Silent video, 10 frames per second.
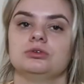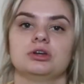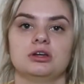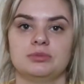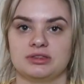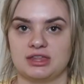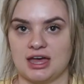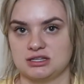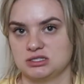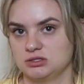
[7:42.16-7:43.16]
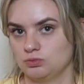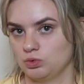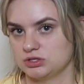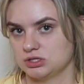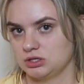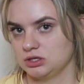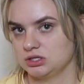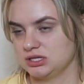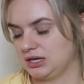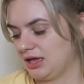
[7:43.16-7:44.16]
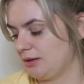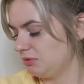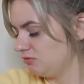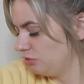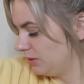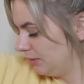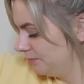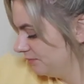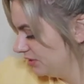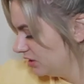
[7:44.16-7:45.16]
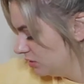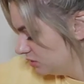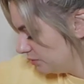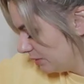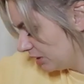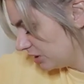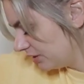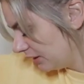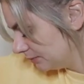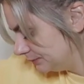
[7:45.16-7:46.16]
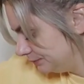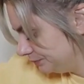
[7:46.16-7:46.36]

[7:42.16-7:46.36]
Ulta, but that didn't happen for me. Probably a good thing.